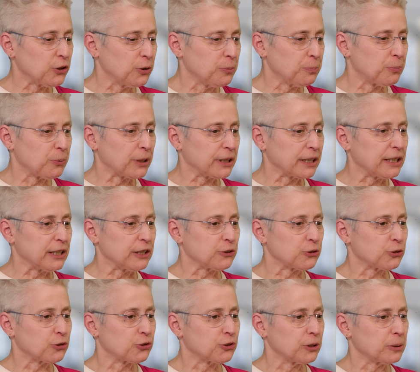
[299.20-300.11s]
you bring an
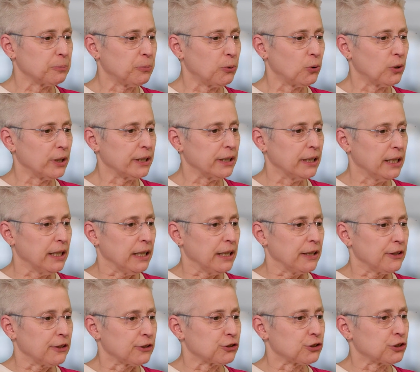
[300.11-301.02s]
interesting point.
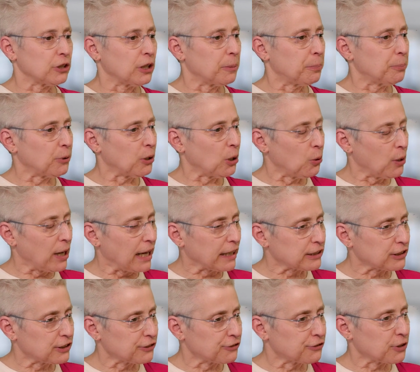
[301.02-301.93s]
There's a
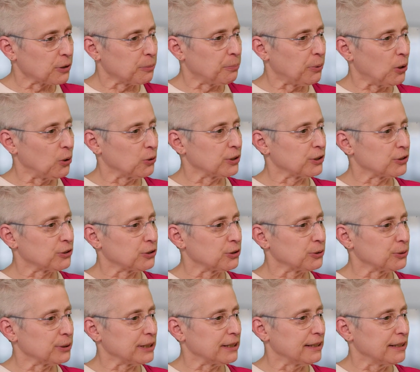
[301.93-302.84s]
proactive component
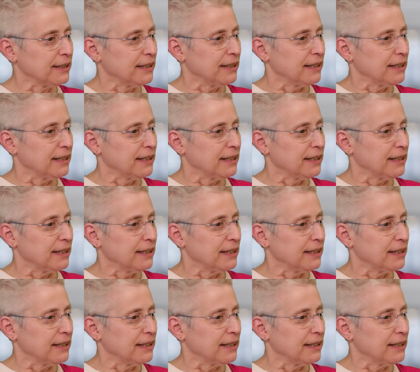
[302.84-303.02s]
to it.